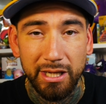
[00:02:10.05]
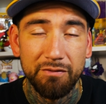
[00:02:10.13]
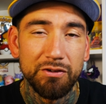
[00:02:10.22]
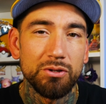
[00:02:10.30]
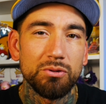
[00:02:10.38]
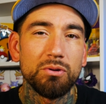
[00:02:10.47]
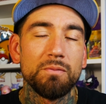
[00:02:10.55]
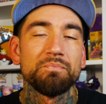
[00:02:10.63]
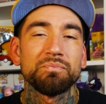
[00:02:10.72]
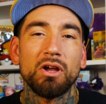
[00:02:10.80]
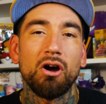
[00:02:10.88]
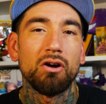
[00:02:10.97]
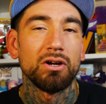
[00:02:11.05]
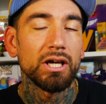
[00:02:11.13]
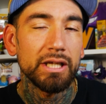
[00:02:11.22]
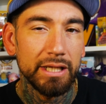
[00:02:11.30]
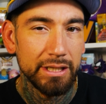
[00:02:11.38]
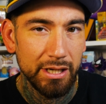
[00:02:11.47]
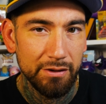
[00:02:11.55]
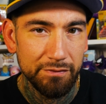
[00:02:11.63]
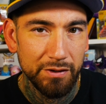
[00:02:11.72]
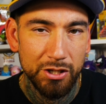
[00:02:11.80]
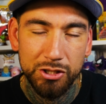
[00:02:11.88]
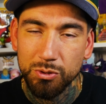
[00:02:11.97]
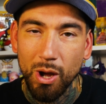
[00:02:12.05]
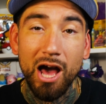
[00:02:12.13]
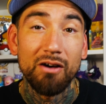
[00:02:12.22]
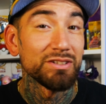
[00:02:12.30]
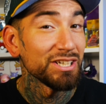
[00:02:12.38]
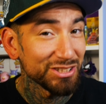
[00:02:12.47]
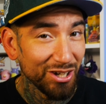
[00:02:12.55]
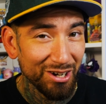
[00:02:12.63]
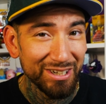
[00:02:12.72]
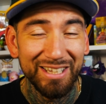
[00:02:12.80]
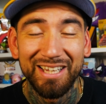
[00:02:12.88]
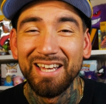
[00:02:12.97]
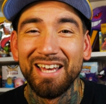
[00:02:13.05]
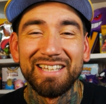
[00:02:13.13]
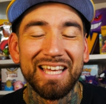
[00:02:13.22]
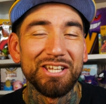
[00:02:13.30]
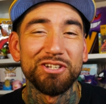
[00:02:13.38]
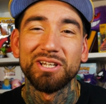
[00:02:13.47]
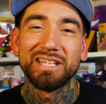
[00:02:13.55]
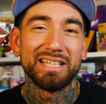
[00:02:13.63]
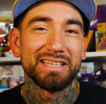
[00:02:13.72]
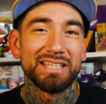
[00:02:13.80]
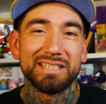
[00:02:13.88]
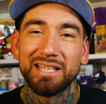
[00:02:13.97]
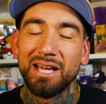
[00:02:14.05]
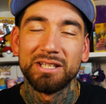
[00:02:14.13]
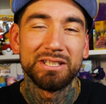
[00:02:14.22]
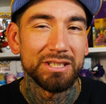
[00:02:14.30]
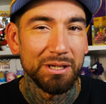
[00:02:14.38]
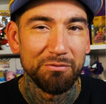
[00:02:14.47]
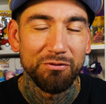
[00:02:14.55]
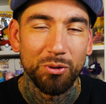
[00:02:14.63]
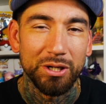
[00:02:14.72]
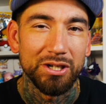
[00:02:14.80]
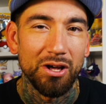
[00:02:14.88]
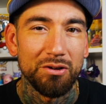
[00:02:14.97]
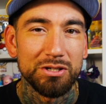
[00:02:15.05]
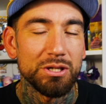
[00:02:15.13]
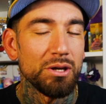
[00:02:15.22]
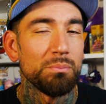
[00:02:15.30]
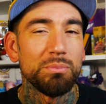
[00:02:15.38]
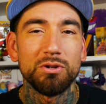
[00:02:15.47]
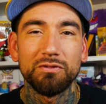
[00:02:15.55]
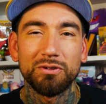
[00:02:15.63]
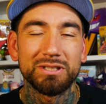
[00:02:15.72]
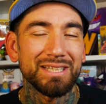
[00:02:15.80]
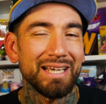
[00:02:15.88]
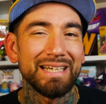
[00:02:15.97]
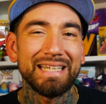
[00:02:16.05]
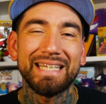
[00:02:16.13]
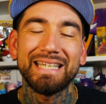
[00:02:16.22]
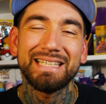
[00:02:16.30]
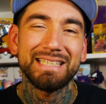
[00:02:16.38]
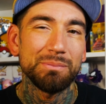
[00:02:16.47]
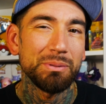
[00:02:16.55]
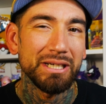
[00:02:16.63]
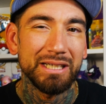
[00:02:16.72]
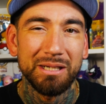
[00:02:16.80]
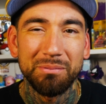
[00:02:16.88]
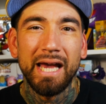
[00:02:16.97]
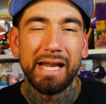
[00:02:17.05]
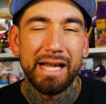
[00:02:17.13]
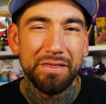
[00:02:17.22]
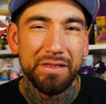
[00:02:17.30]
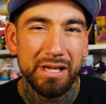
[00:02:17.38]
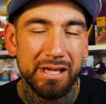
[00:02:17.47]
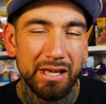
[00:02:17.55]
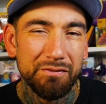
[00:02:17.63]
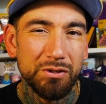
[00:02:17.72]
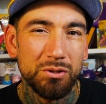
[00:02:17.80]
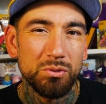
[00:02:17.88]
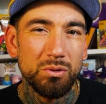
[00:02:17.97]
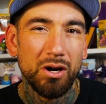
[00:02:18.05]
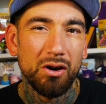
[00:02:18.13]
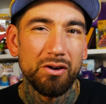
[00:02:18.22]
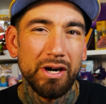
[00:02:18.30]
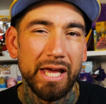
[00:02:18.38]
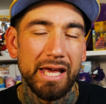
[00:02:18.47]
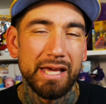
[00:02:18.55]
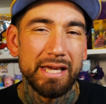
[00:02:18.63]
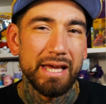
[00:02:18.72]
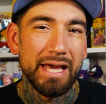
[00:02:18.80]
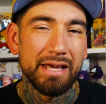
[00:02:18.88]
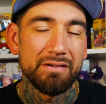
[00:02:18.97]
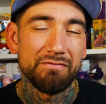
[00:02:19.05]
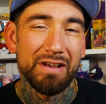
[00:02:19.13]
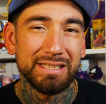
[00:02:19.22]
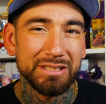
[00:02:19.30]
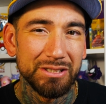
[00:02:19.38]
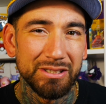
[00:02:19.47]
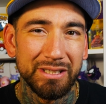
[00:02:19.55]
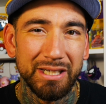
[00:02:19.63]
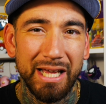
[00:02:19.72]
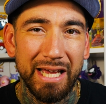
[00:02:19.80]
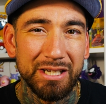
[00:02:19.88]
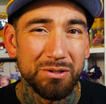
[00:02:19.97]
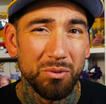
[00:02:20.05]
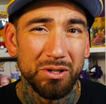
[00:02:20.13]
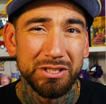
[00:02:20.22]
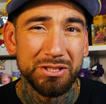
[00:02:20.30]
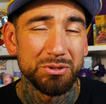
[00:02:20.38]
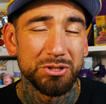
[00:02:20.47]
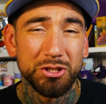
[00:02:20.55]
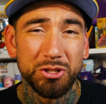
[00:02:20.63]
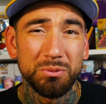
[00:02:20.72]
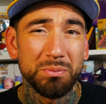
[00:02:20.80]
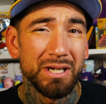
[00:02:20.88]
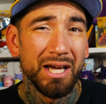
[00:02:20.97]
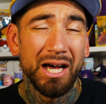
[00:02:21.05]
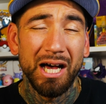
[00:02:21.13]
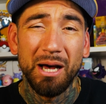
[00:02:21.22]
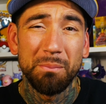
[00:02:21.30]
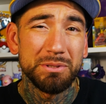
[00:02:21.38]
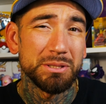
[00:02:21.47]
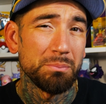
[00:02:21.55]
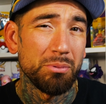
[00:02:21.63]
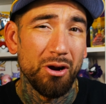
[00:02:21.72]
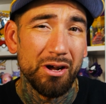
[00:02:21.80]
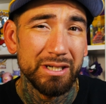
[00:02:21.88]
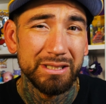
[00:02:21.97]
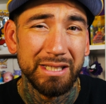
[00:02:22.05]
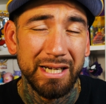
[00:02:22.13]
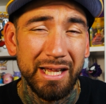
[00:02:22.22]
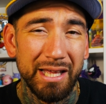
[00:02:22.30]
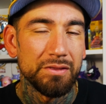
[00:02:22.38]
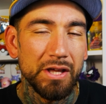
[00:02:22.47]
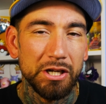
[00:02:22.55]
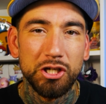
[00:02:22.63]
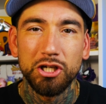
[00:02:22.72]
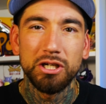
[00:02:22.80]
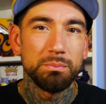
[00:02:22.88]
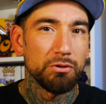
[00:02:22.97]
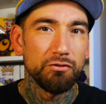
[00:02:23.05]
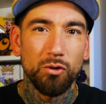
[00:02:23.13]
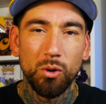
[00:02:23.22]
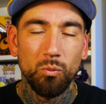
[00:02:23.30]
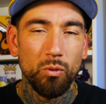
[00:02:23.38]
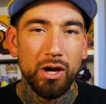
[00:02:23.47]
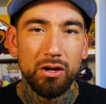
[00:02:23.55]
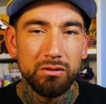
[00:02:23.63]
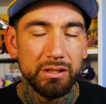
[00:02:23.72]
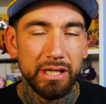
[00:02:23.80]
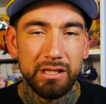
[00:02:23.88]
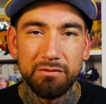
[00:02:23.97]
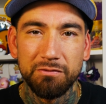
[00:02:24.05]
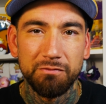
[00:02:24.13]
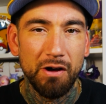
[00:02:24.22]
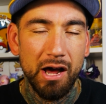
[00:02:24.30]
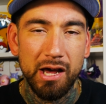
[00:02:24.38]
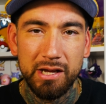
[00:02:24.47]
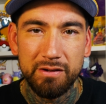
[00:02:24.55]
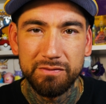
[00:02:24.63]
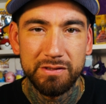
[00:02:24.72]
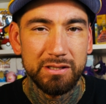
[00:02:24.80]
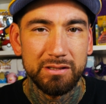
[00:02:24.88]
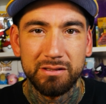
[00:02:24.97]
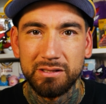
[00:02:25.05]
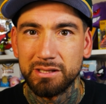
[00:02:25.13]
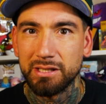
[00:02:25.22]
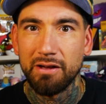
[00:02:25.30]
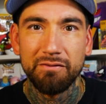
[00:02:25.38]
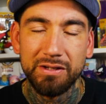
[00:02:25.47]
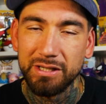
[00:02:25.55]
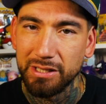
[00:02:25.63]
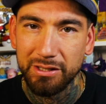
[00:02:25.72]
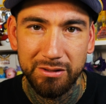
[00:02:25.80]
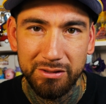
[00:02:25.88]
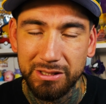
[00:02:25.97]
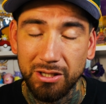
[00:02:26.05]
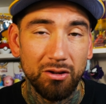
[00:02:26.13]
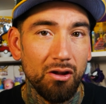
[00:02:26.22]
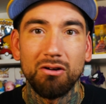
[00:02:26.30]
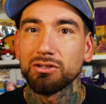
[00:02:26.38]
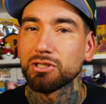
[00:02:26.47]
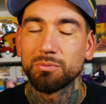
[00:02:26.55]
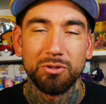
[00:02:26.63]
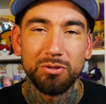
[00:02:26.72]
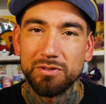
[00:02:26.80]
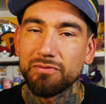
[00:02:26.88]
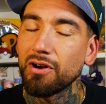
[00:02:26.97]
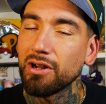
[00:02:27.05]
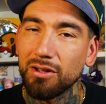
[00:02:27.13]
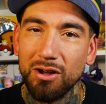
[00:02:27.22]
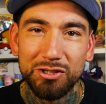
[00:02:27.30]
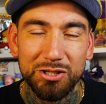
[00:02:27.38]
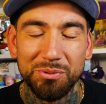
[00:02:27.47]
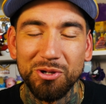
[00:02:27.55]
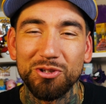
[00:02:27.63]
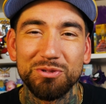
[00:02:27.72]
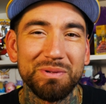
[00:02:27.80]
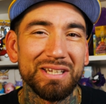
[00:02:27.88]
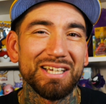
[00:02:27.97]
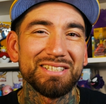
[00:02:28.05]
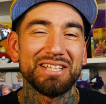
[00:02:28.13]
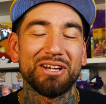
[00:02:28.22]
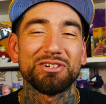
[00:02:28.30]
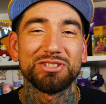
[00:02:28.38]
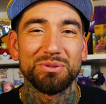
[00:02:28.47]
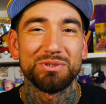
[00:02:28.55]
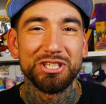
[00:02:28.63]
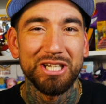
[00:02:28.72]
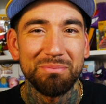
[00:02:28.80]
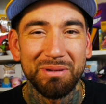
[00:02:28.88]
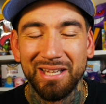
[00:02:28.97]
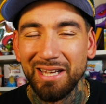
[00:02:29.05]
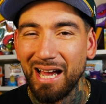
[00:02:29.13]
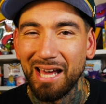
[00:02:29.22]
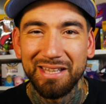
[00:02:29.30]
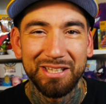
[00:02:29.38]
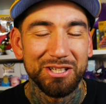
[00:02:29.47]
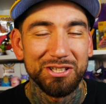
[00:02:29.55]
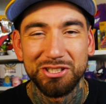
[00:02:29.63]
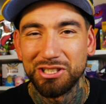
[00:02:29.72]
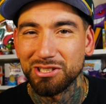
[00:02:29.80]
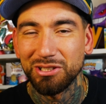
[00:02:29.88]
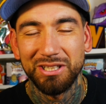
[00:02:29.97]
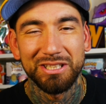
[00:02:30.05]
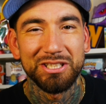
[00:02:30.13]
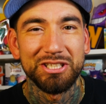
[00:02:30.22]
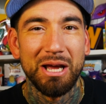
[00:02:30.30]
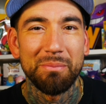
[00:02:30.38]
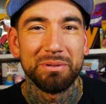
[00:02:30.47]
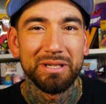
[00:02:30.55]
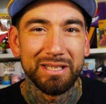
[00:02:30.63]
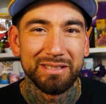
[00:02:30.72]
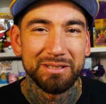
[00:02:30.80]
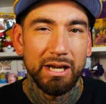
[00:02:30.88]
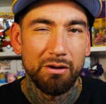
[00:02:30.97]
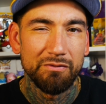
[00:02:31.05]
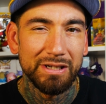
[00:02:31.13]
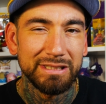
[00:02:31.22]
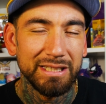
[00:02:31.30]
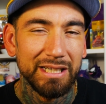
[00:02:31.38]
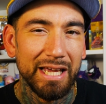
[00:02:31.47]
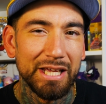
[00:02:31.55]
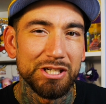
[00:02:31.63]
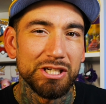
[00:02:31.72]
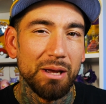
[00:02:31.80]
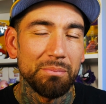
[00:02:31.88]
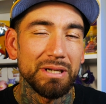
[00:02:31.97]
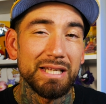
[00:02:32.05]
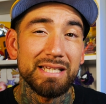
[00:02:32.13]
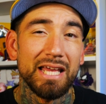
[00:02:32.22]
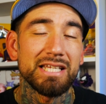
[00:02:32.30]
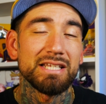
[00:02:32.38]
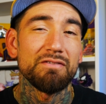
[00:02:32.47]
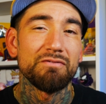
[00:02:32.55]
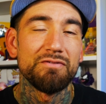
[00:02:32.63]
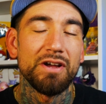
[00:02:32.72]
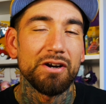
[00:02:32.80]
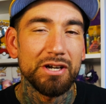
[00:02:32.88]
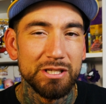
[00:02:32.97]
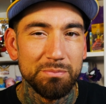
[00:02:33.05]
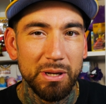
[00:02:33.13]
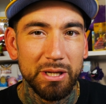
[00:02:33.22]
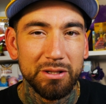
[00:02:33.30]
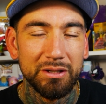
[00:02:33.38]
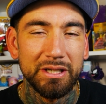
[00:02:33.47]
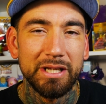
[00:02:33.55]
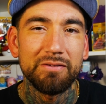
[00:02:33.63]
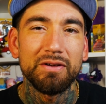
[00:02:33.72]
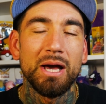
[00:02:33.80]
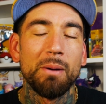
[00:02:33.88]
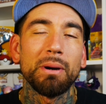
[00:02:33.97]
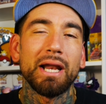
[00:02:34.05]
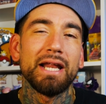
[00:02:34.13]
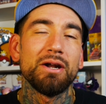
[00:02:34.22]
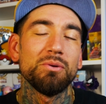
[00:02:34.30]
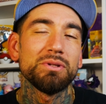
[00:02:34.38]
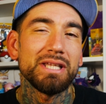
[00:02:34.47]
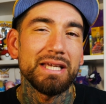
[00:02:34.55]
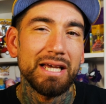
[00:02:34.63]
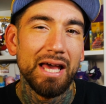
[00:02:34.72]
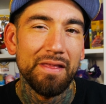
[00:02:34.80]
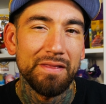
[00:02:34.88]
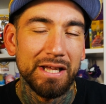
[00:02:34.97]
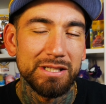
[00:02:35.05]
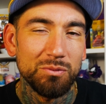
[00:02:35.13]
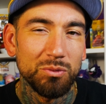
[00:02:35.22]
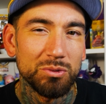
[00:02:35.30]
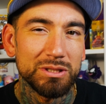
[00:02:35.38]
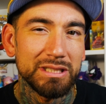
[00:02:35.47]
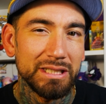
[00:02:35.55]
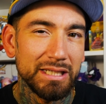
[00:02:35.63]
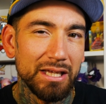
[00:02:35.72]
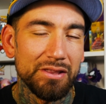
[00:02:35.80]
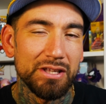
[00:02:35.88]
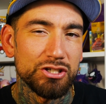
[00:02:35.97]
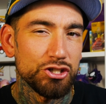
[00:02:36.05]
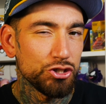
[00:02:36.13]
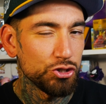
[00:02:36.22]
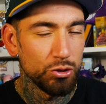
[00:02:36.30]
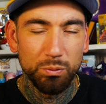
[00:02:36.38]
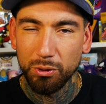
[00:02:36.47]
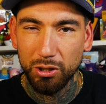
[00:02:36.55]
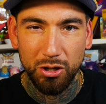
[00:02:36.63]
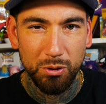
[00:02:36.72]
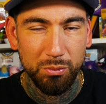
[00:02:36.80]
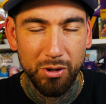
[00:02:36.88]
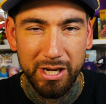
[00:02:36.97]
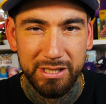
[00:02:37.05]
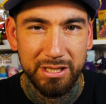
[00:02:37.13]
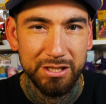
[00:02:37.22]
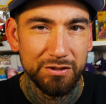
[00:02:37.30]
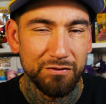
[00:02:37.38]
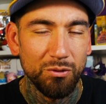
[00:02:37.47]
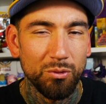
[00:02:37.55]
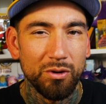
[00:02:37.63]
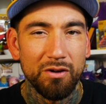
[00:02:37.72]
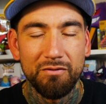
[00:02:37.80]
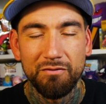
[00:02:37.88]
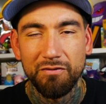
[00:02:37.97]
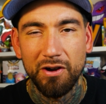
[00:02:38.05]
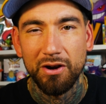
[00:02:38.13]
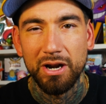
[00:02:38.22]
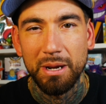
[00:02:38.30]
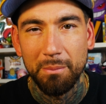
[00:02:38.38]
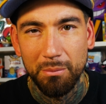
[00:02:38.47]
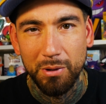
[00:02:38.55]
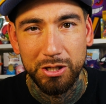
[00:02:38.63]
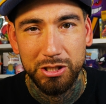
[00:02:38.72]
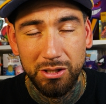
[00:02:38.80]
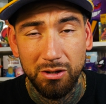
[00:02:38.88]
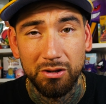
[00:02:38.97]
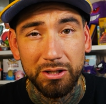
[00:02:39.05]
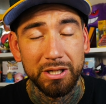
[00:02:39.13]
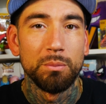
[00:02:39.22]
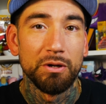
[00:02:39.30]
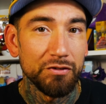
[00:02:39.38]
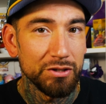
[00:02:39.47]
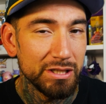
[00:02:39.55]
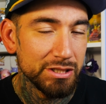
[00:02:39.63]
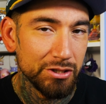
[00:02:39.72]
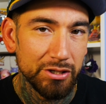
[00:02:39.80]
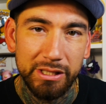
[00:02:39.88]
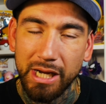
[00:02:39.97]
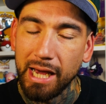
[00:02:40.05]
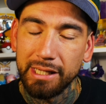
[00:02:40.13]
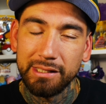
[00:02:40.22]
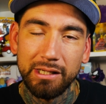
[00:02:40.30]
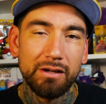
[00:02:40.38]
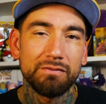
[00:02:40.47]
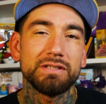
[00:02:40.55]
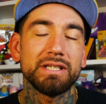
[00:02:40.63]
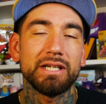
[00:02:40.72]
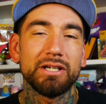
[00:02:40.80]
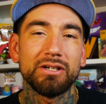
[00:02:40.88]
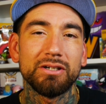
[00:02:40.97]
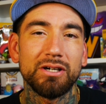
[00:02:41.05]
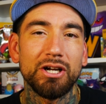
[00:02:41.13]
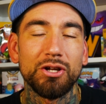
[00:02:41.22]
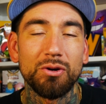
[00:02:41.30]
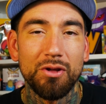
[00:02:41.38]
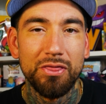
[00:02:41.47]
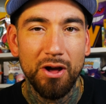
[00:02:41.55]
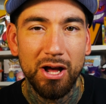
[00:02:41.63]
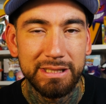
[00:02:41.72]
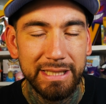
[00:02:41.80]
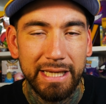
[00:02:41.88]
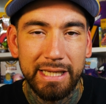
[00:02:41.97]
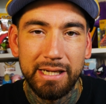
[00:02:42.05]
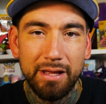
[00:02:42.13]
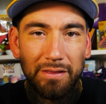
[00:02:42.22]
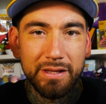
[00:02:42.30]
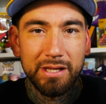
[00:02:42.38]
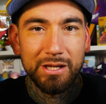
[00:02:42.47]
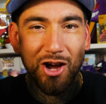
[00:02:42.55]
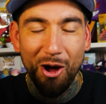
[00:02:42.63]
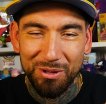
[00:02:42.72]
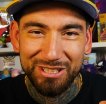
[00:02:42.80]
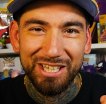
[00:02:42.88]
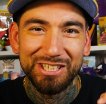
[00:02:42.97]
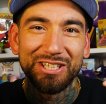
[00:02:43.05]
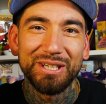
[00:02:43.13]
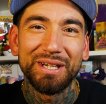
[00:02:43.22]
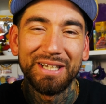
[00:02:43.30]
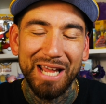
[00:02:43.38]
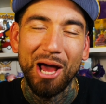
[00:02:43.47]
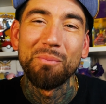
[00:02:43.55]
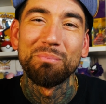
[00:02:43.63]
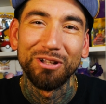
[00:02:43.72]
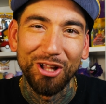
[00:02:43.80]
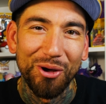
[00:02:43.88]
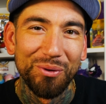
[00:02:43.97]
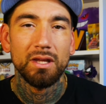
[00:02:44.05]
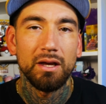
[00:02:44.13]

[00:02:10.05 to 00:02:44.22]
If you are lucky enough to have TikTok, then you can get this sub forty dollars. Beautiful set, easy pickup, and I think if you are a investor and you want to scoop up some product that that could perform well in five to seven years, long-term holds, very long-term holds, because they are so cheap. I think just look into Japanese. Now, investing in Japanese is very speculative, but I don't think that we'll see these super low prices for very much longer. But if you disagree, I'd love to hear your thoughts in the comment section down below.